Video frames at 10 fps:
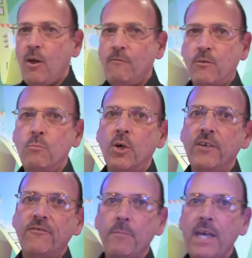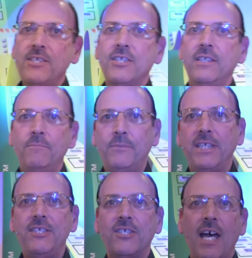For more information,
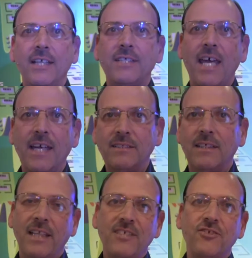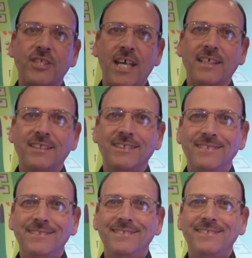please contact Leisuretec.
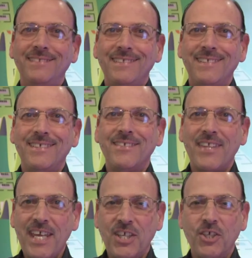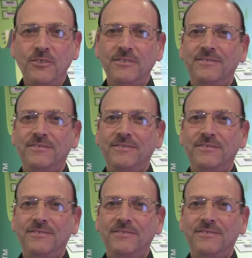Thank you.